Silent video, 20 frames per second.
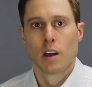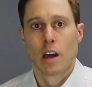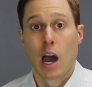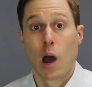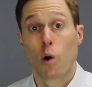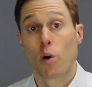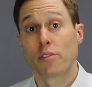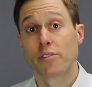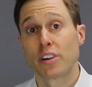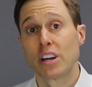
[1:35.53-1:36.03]

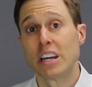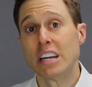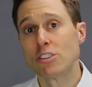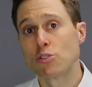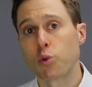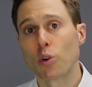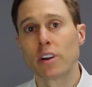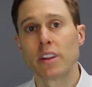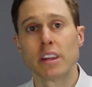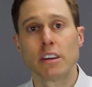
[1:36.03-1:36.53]
However, each
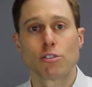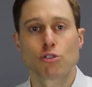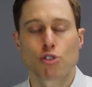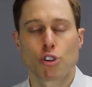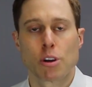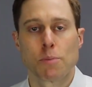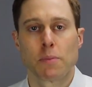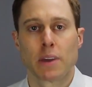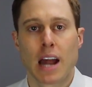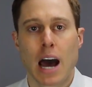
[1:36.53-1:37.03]
one of these
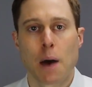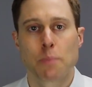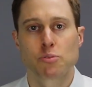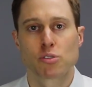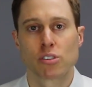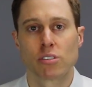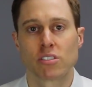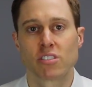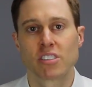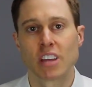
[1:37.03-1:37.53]
treatment
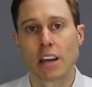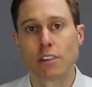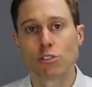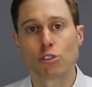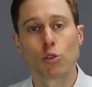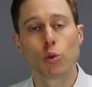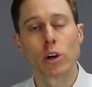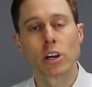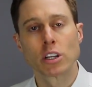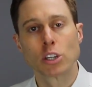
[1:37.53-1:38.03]
options tends
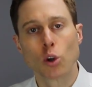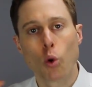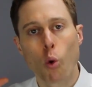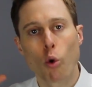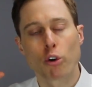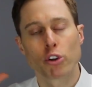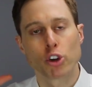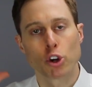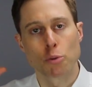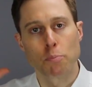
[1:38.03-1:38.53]
to
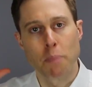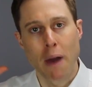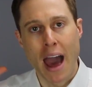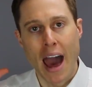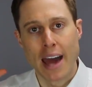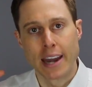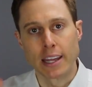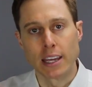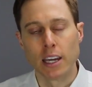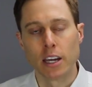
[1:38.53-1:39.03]
ignore your
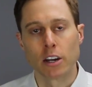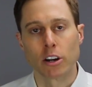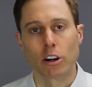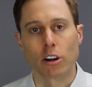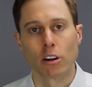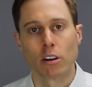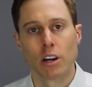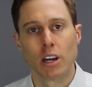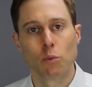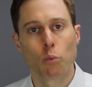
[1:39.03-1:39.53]
bad
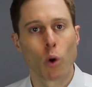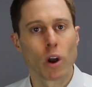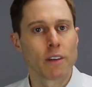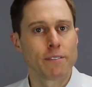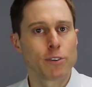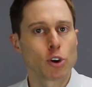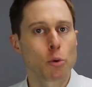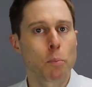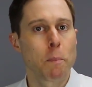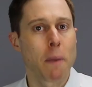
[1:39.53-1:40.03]
ear. And what
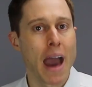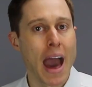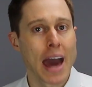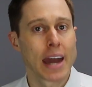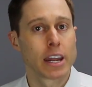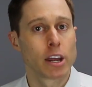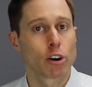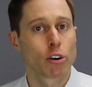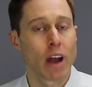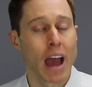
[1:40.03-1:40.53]
if your
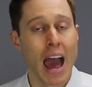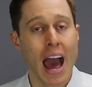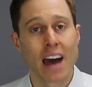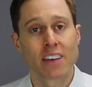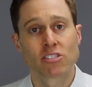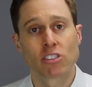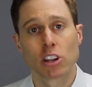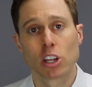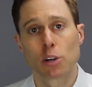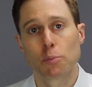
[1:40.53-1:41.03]
bad ear
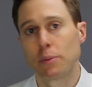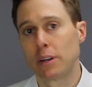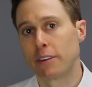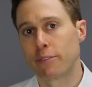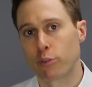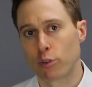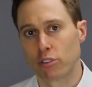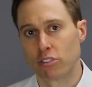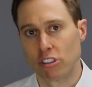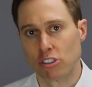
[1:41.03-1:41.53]
has a little bit
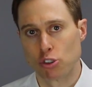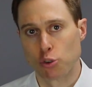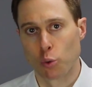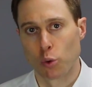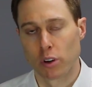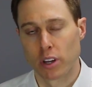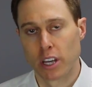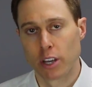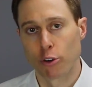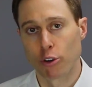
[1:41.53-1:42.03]
of
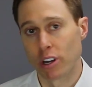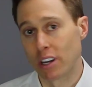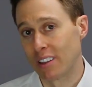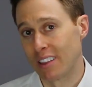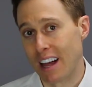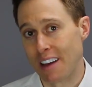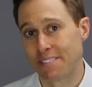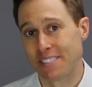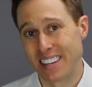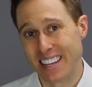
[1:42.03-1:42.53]
residual hearing
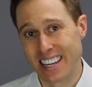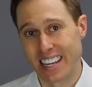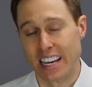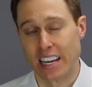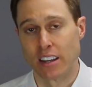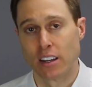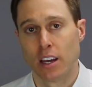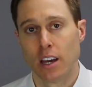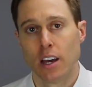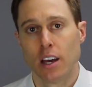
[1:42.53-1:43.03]
left in
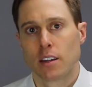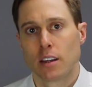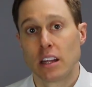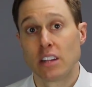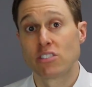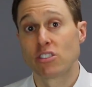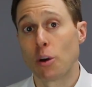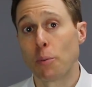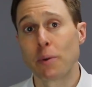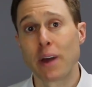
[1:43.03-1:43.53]
it?
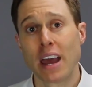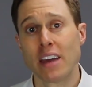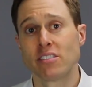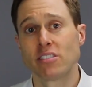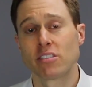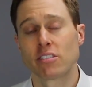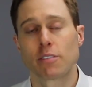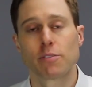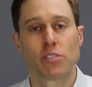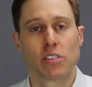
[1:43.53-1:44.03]
In some
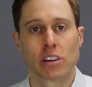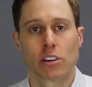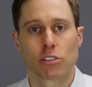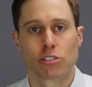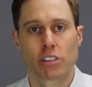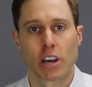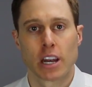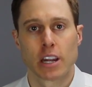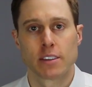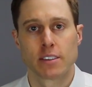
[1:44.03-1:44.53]
cases of
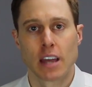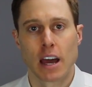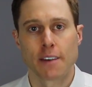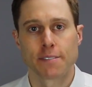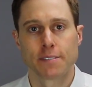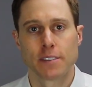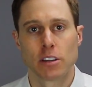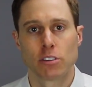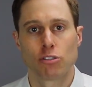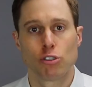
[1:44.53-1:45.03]
single-sided
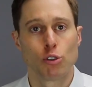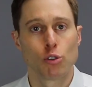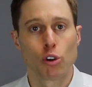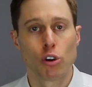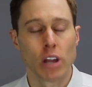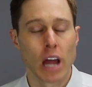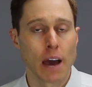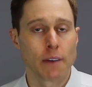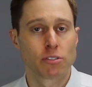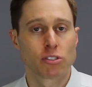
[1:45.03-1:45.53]
deafness, you
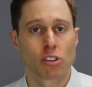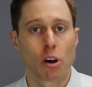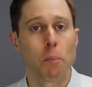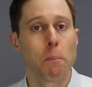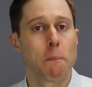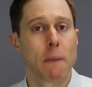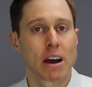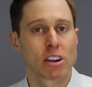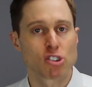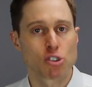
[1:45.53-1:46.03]
could have
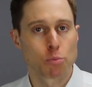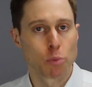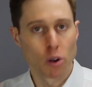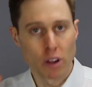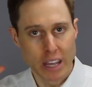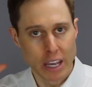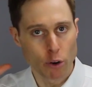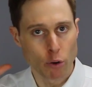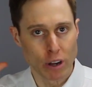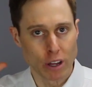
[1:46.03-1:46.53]
some measurable
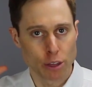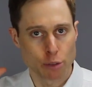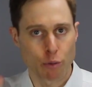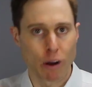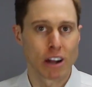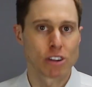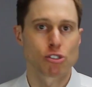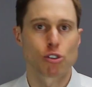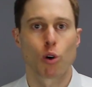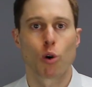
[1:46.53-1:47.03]
hearing
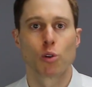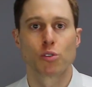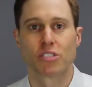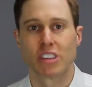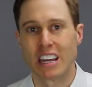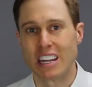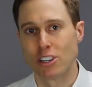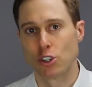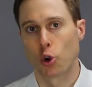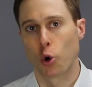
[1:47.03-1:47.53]
thresholds
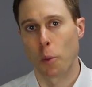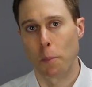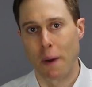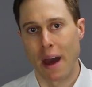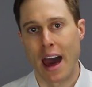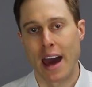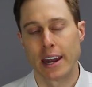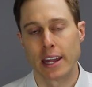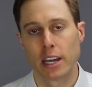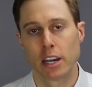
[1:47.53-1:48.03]
in your
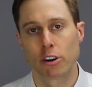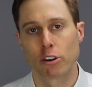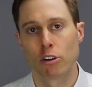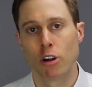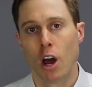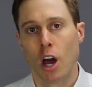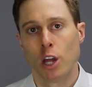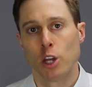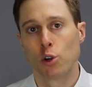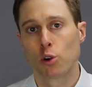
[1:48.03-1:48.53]
bad ear.
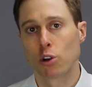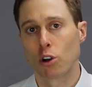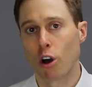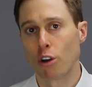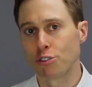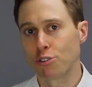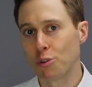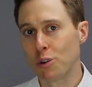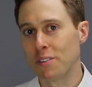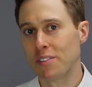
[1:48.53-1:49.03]
You could
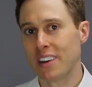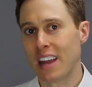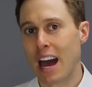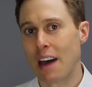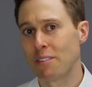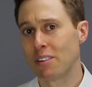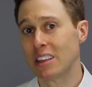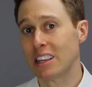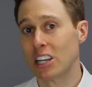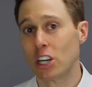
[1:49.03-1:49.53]
also even
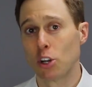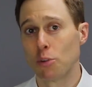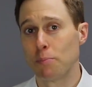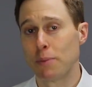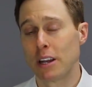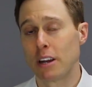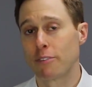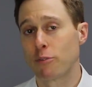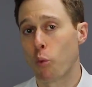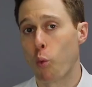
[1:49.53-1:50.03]
have a little
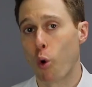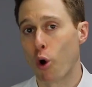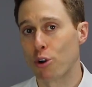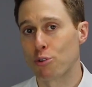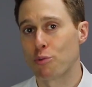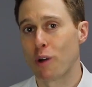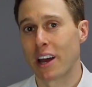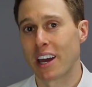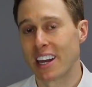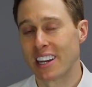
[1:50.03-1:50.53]
bit of
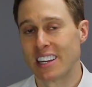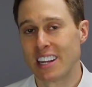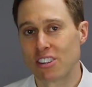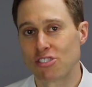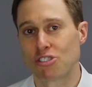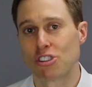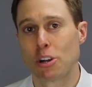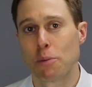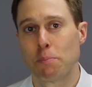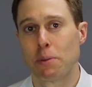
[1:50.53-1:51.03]
word
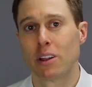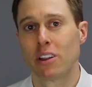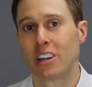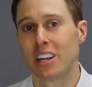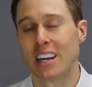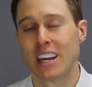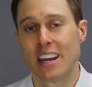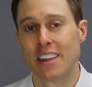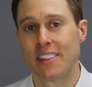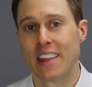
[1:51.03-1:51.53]
recognition
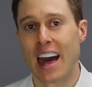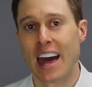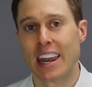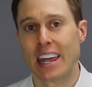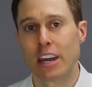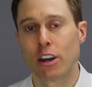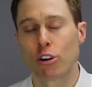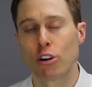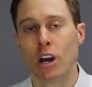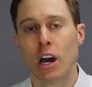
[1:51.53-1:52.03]
ability in that
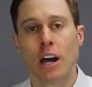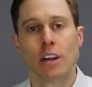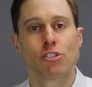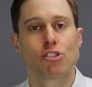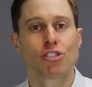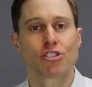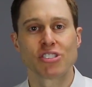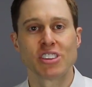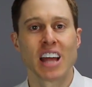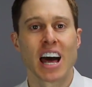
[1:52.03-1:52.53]
ear,
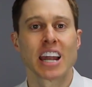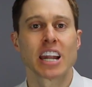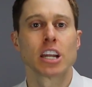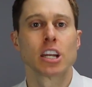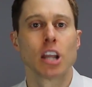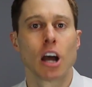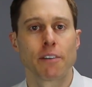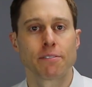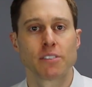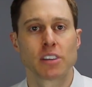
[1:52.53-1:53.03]
just not
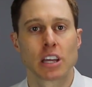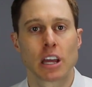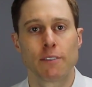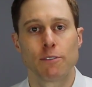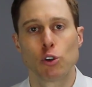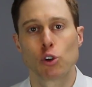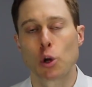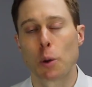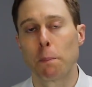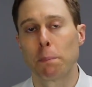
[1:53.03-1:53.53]
enough to
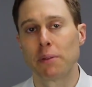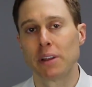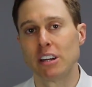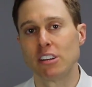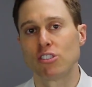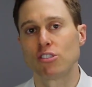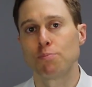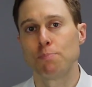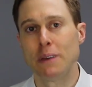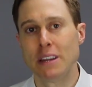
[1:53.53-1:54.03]
give you
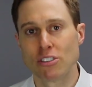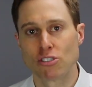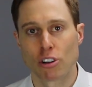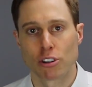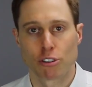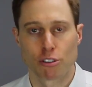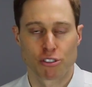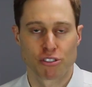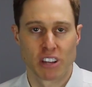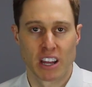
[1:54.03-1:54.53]
complete speech
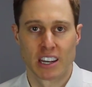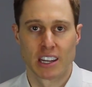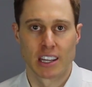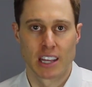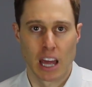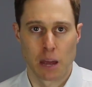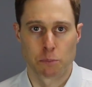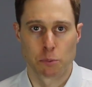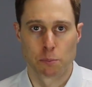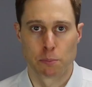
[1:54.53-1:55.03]
understanding
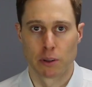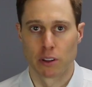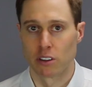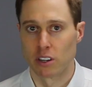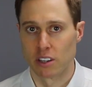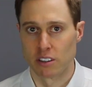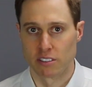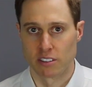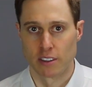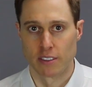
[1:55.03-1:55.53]

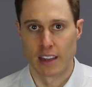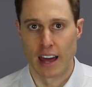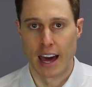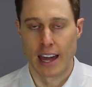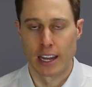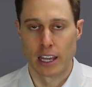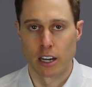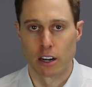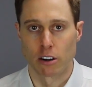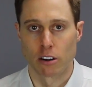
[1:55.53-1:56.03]
capabilities in
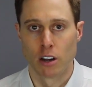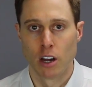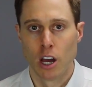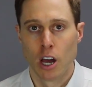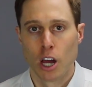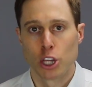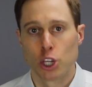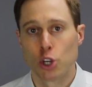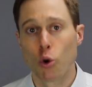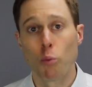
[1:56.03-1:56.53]
that ear.
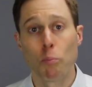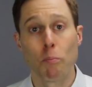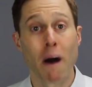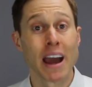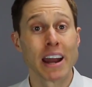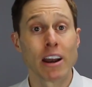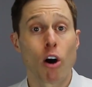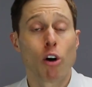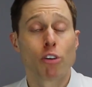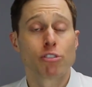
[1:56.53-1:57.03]
You
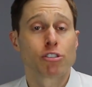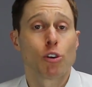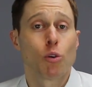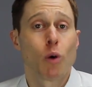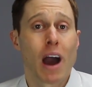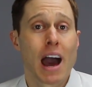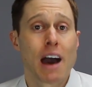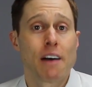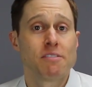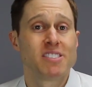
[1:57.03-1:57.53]
might also
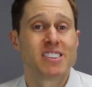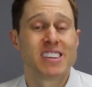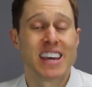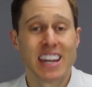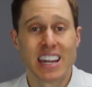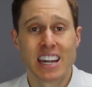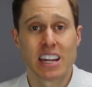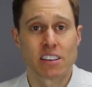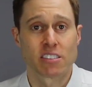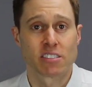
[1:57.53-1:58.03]
have
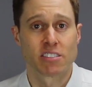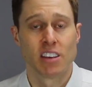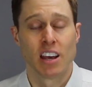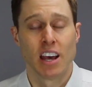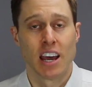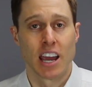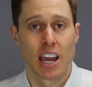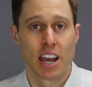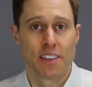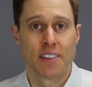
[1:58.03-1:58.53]
tinnitus
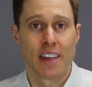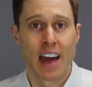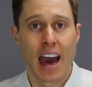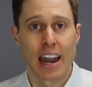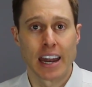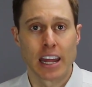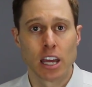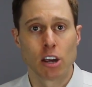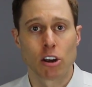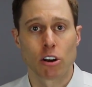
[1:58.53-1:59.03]
in
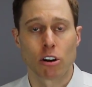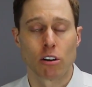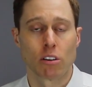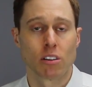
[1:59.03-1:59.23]
that ear.